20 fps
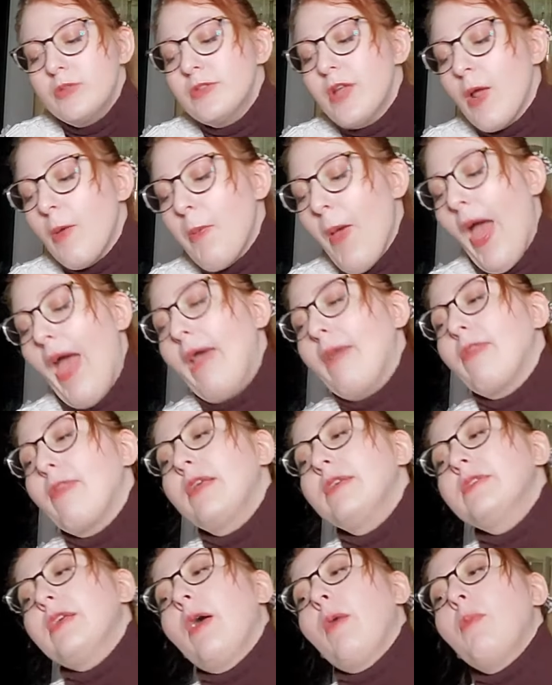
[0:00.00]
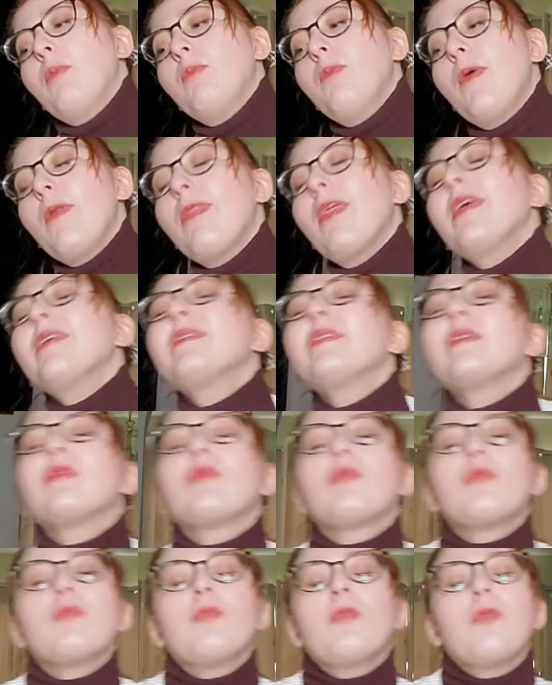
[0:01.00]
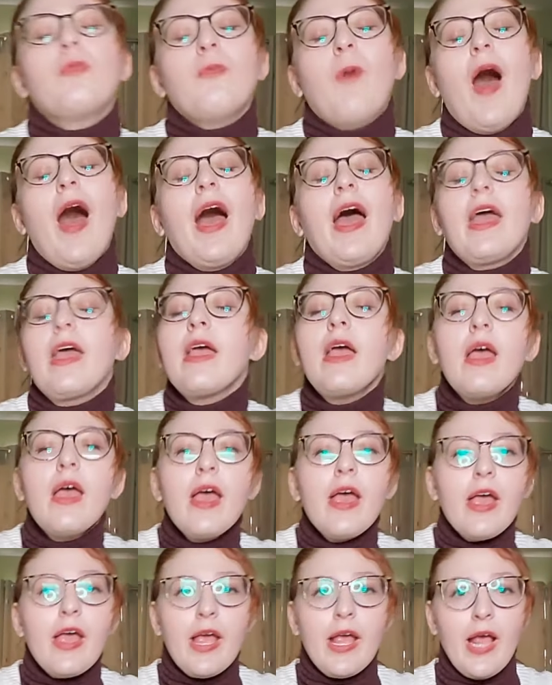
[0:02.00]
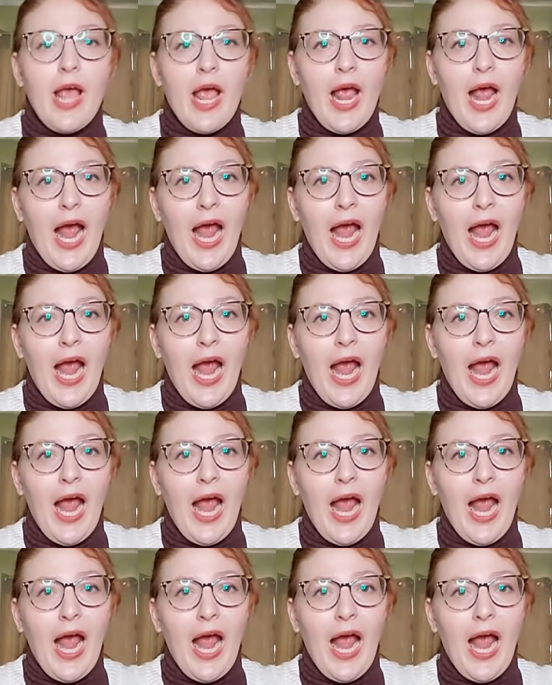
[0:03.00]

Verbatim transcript: to back this up, but this is my eh,